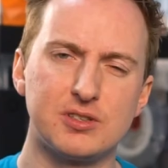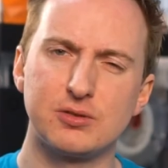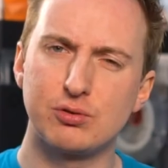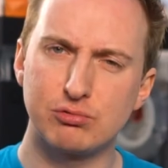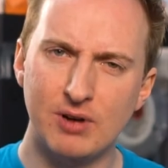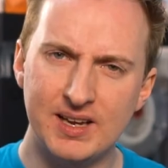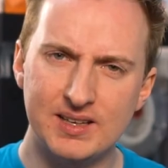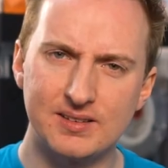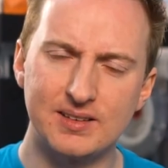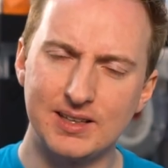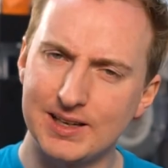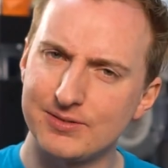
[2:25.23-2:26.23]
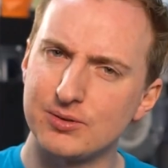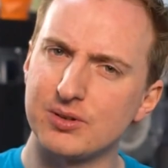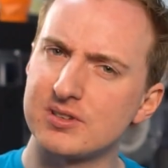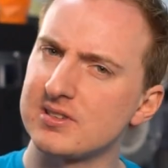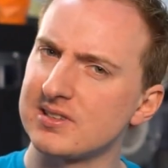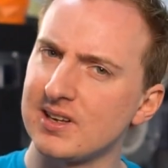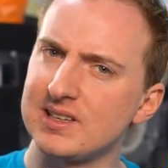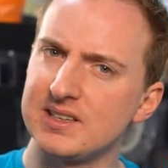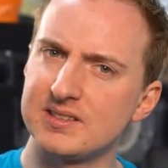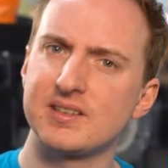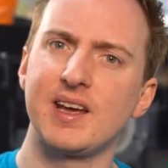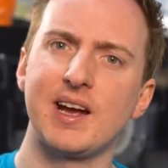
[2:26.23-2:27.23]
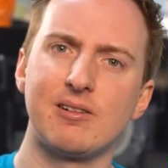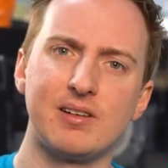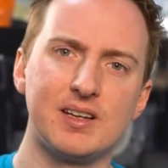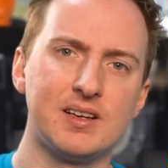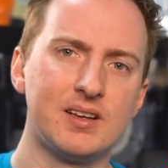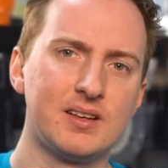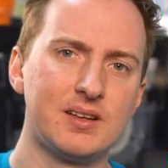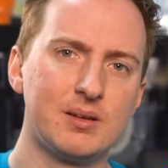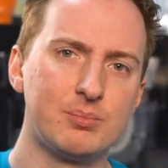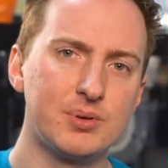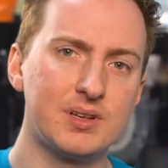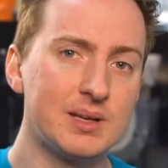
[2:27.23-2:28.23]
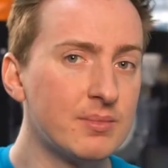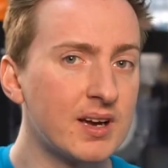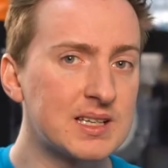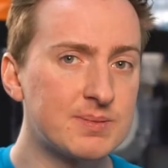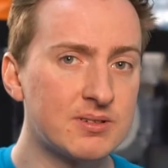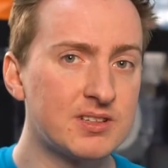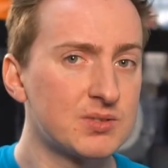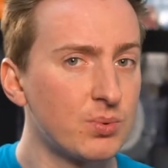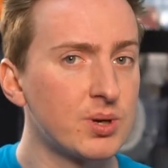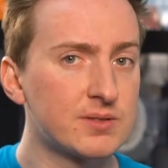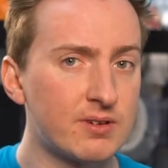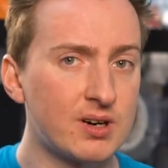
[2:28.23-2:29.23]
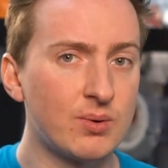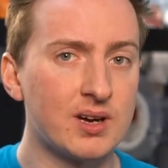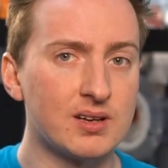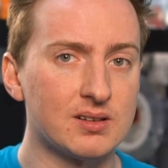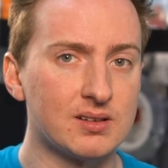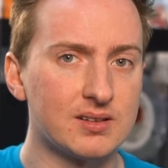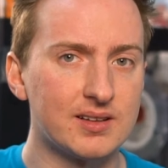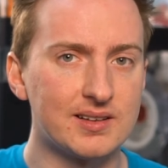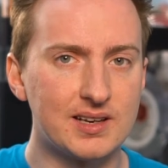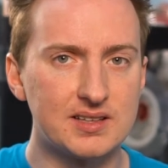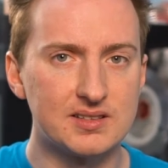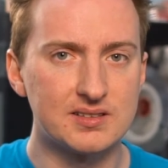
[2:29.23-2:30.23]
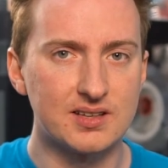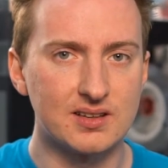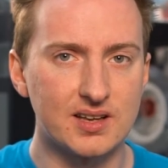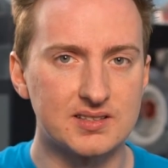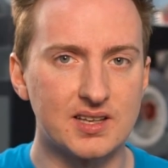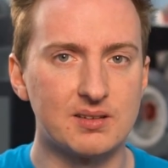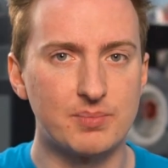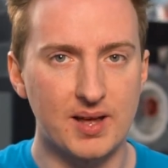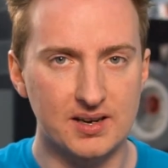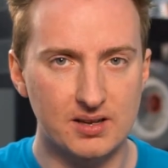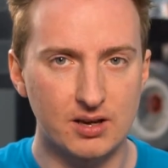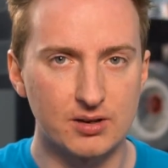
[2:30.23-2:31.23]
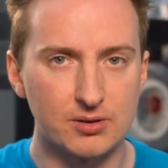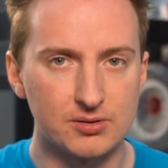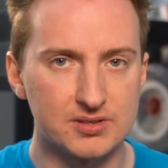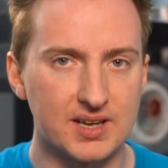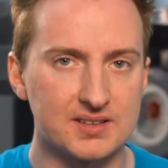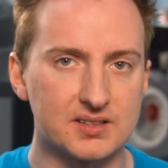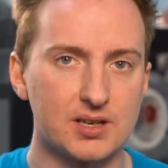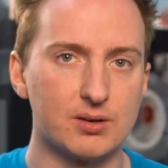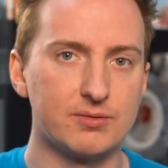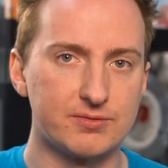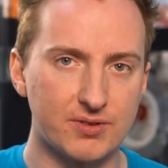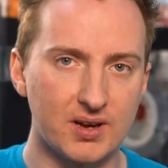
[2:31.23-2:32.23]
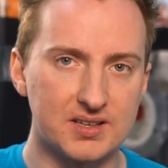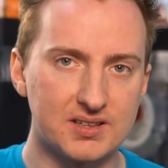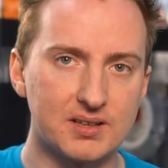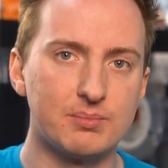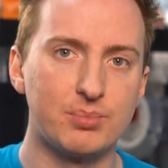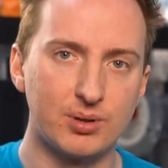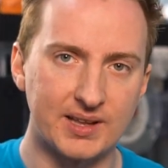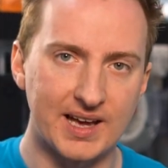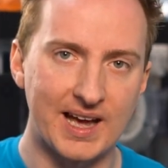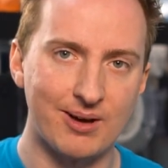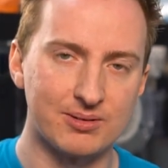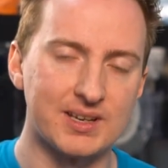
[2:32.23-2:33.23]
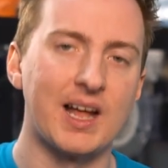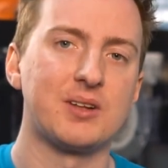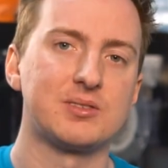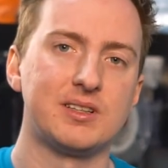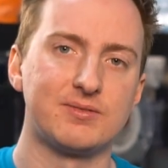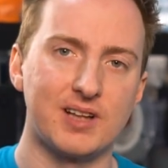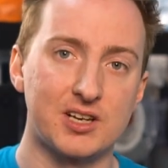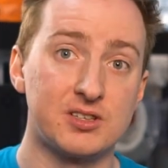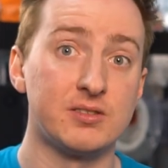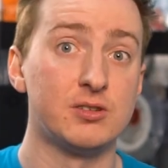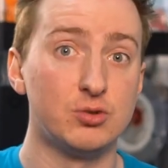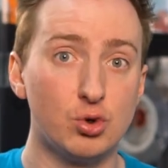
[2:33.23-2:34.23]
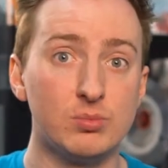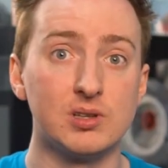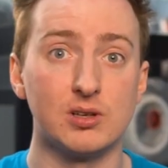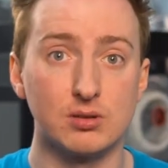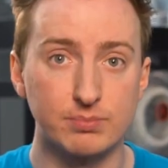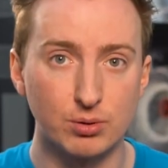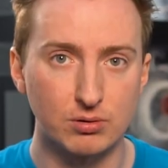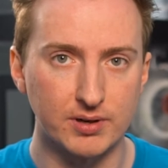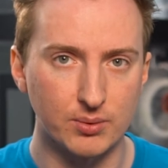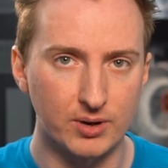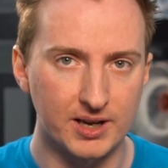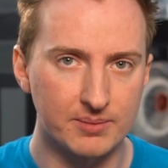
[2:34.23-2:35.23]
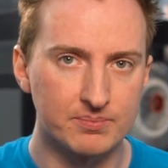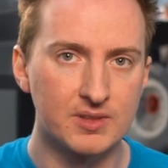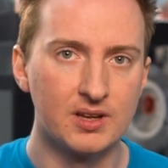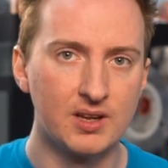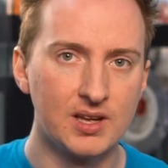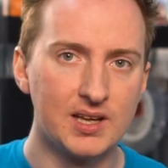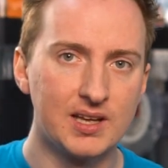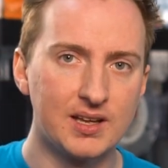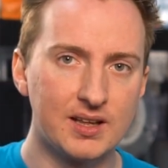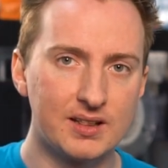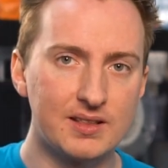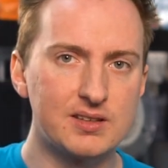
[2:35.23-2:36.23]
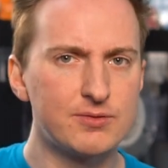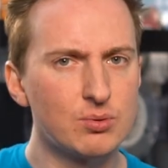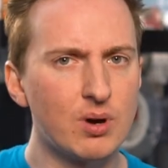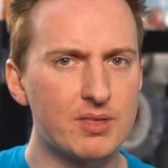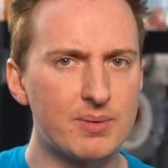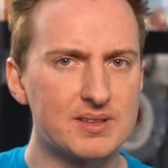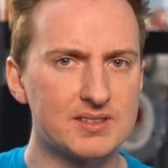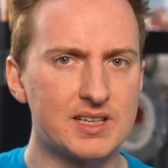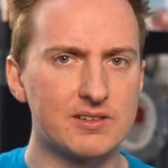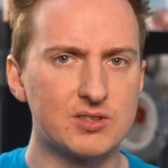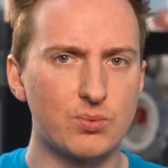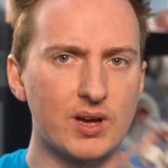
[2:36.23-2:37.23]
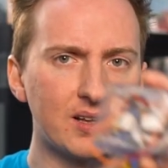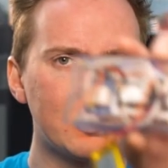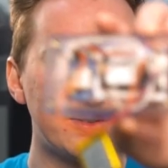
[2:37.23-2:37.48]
is great, if not slightly scary, but in my experience works very well, at least until I sent bad code and had to go and find it, pull it out and actually flash it the normal old boring way. There's a few other bits in here as well